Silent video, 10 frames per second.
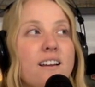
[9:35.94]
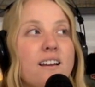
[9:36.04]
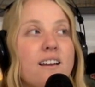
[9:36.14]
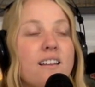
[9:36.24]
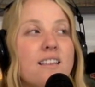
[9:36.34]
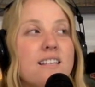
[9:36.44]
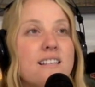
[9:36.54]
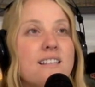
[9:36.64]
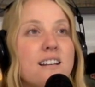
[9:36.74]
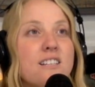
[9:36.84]
this is
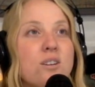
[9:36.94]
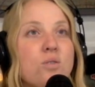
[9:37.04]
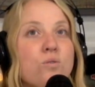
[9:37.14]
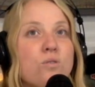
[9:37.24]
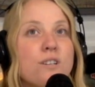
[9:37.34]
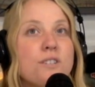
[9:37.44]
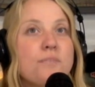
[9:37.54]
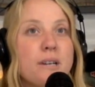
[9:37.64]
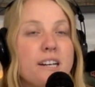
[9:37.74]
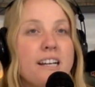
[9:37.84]
such a cool
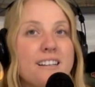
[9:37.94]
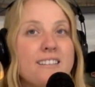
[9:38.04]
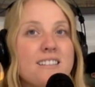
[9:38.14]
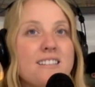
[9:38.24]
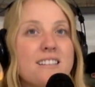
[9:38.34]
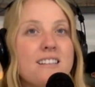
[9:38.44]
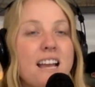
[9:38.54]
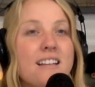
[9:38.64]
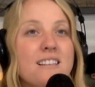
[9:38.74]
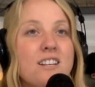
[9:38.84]
experience
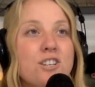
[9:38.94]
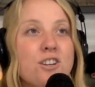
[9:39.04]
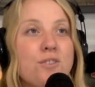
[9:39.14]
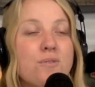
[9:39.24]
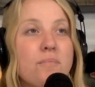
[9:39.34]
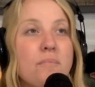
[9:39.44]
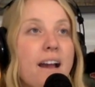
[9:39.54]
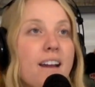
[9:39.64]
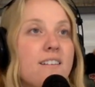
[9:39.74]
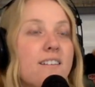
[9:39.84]
and such a good
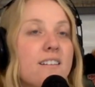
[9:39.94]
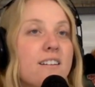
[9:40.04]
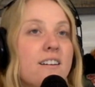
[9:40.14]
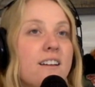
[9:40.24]
reminder